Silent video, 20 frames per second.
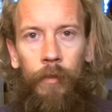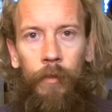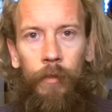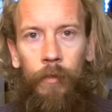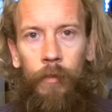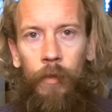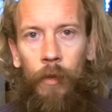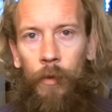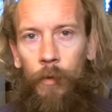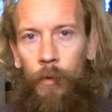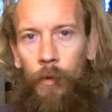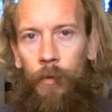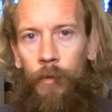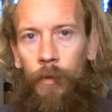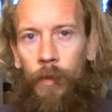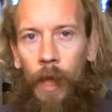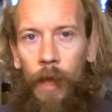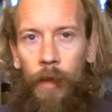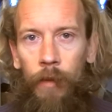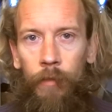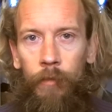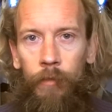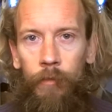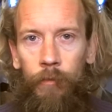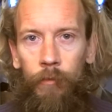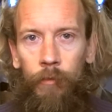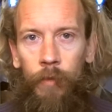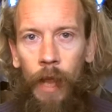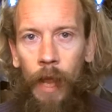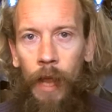So that
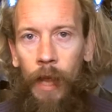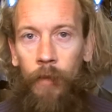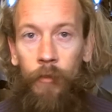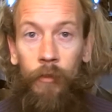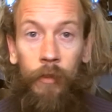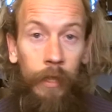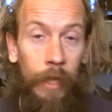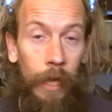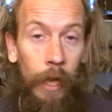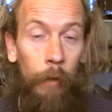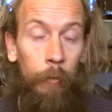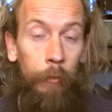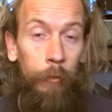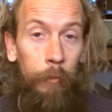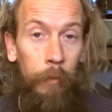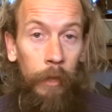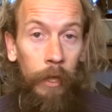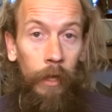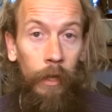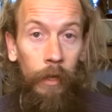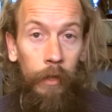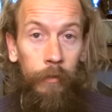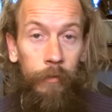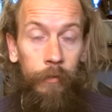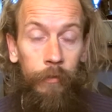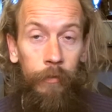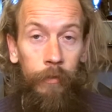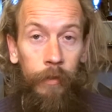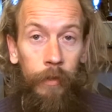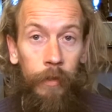actually helps my
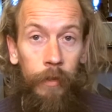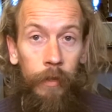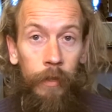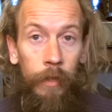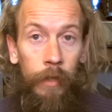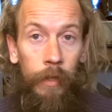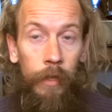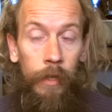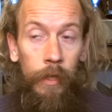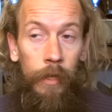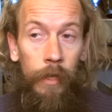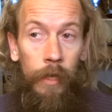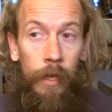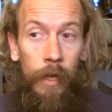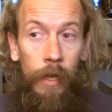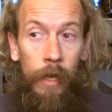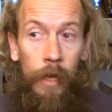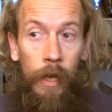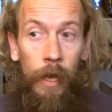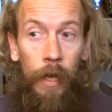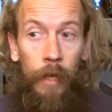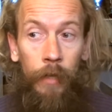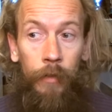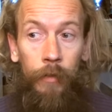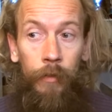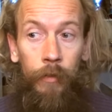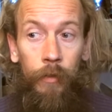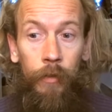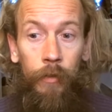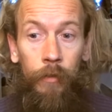life.
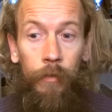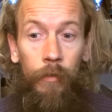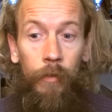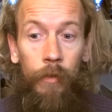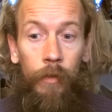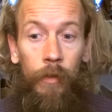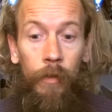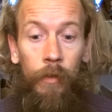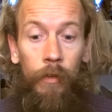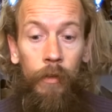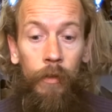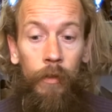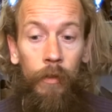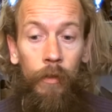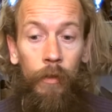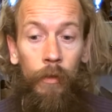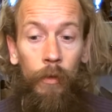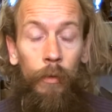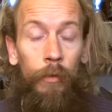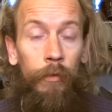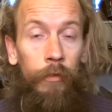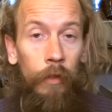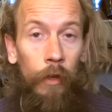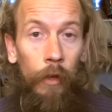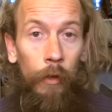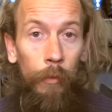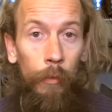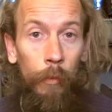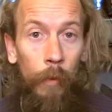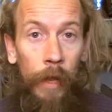And
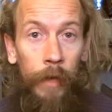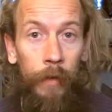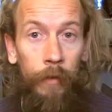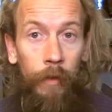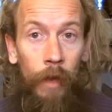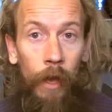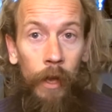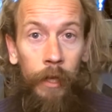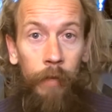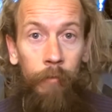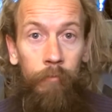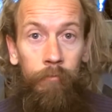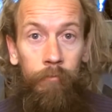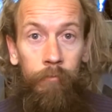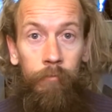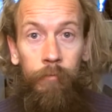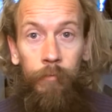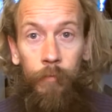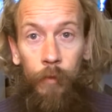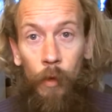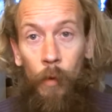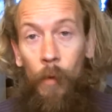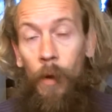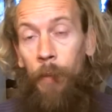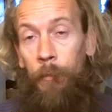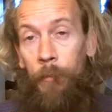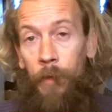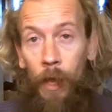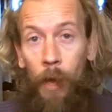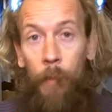also when
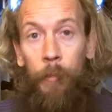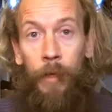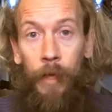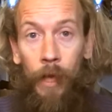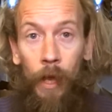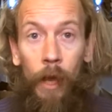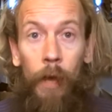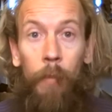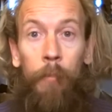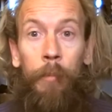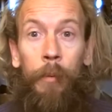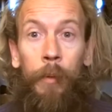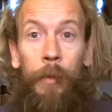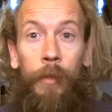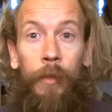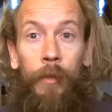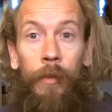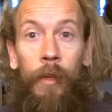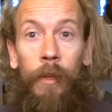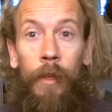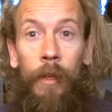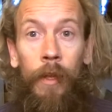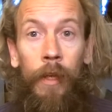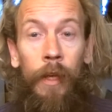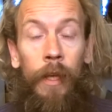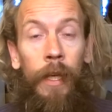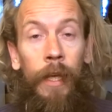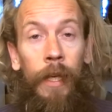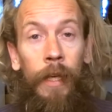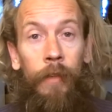I'm coming up, and
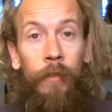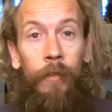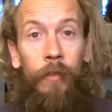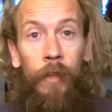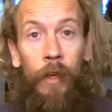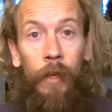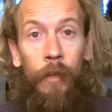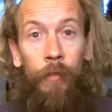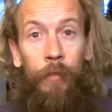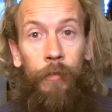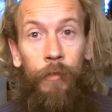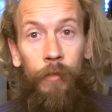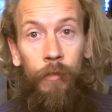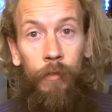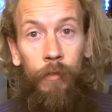instead of